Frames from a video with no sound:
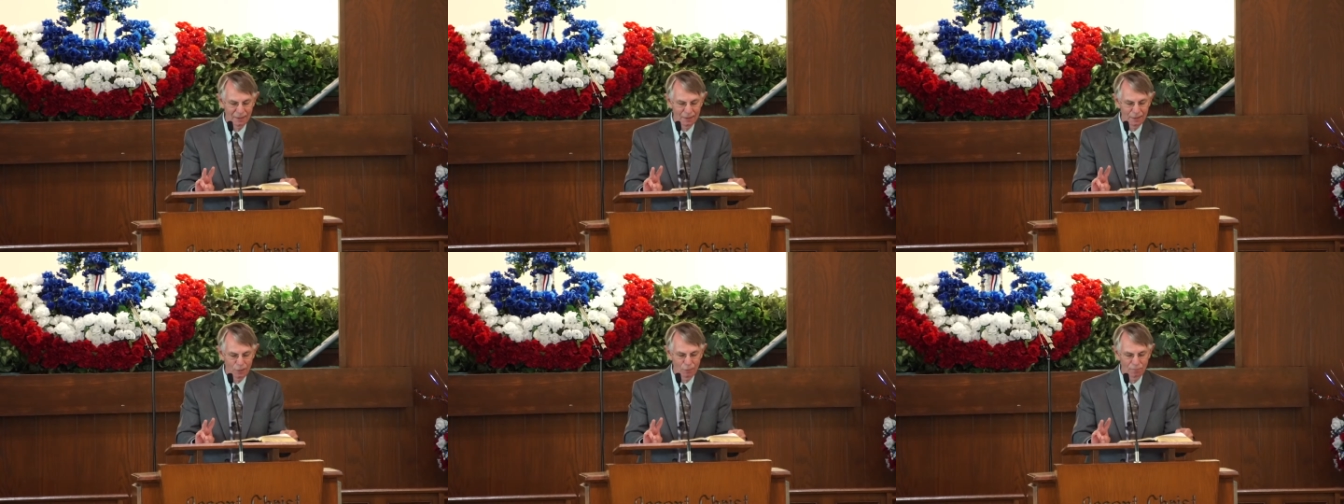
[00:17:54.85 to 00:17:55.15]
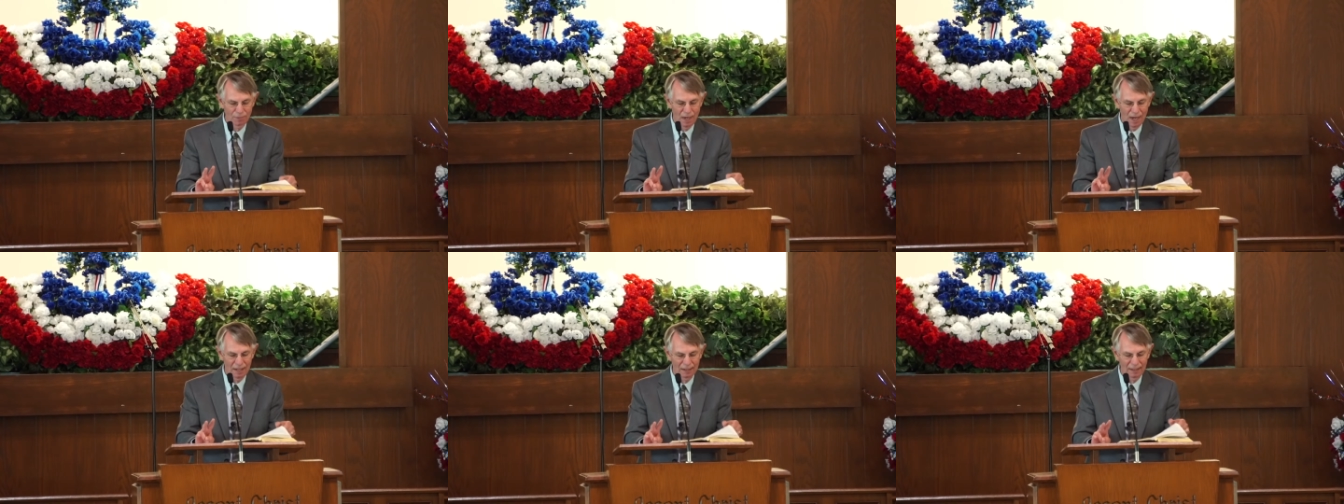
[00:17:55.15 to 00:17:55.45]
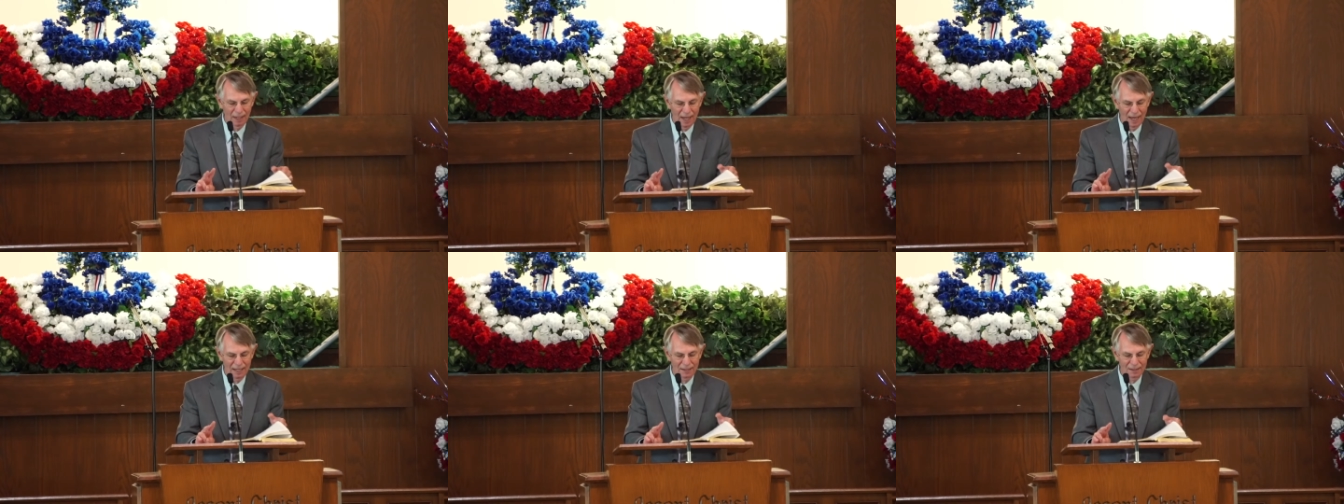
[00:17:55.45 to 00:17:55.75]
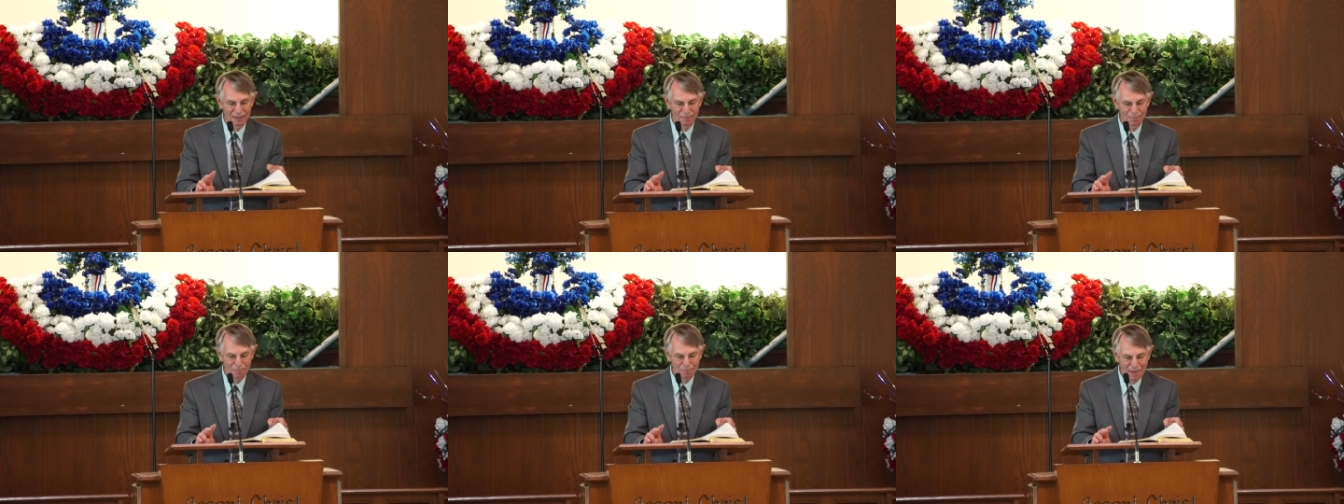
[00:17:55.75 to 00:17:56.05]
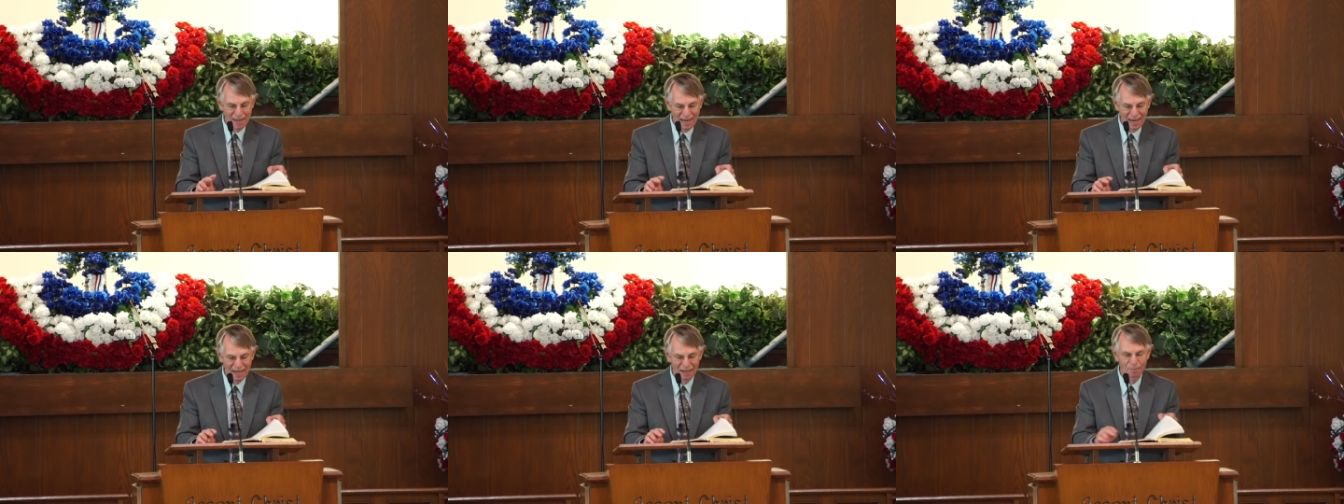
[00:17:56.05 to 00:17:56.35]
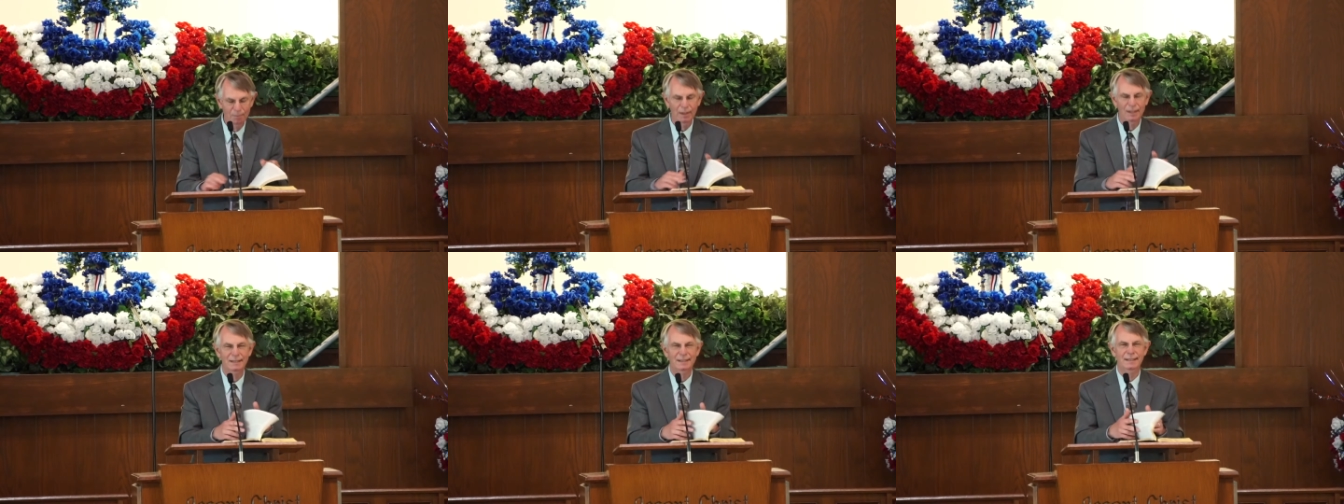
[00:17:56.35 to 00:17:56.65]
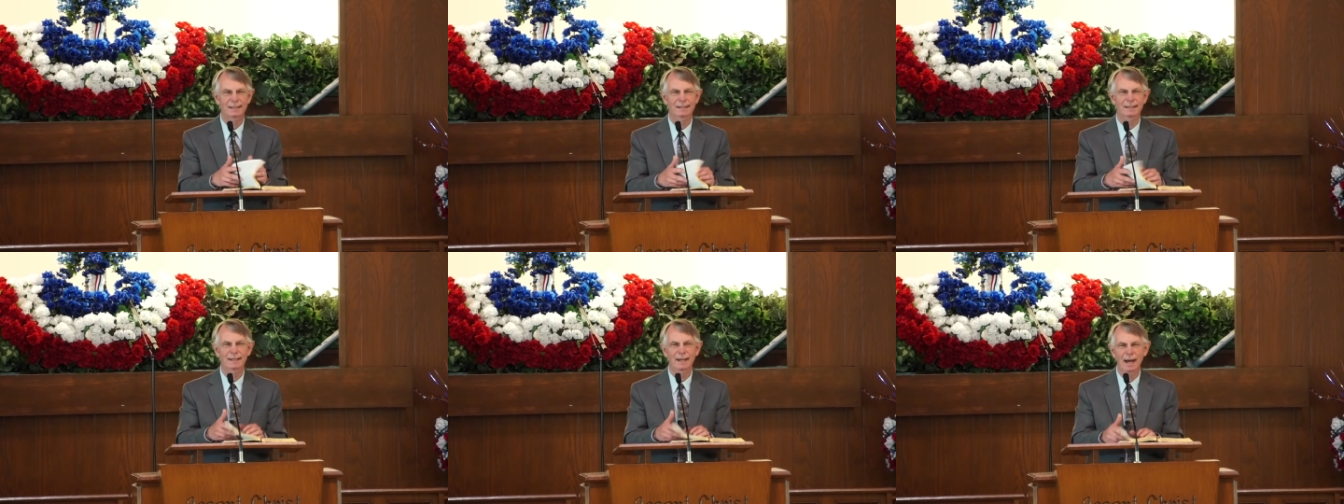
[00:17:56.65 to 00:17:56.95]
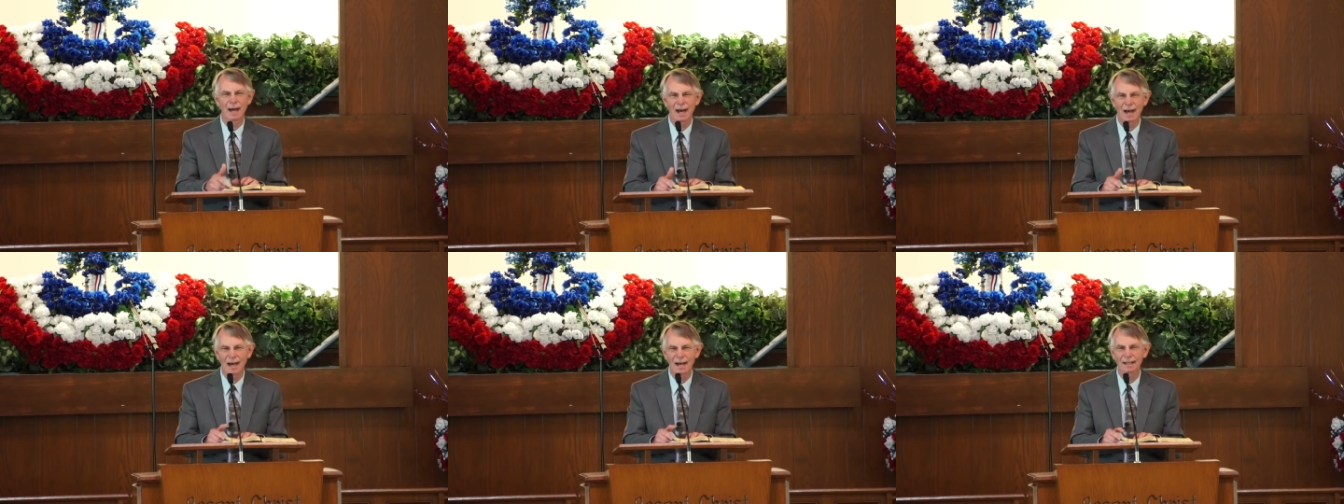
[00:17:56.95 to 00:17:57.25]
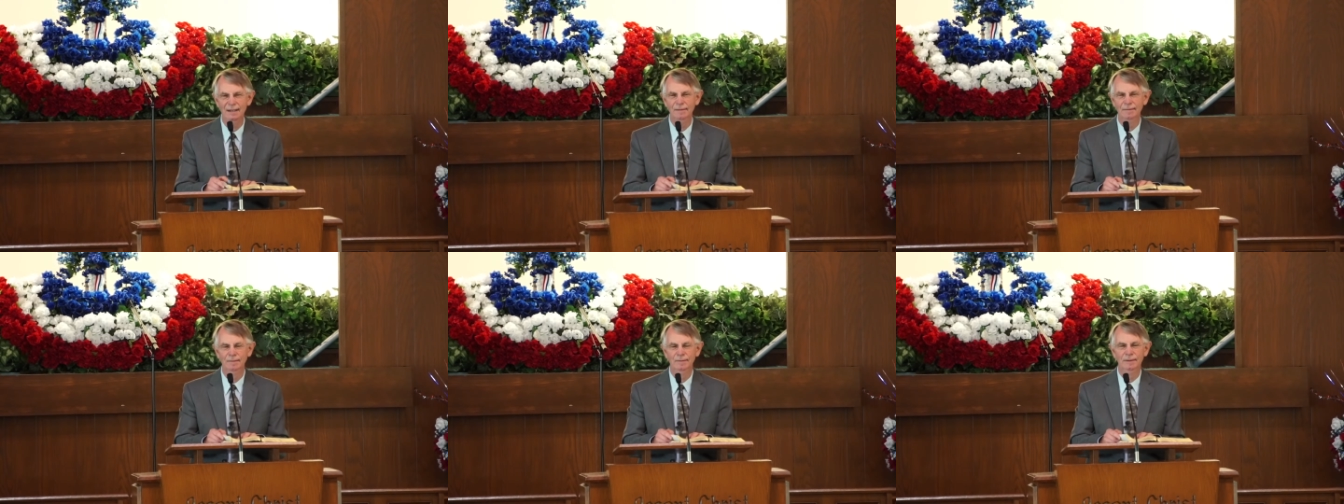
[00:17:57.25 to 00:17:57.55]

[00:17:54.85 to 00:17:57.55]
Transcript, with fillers: You've not lied to man, but to God.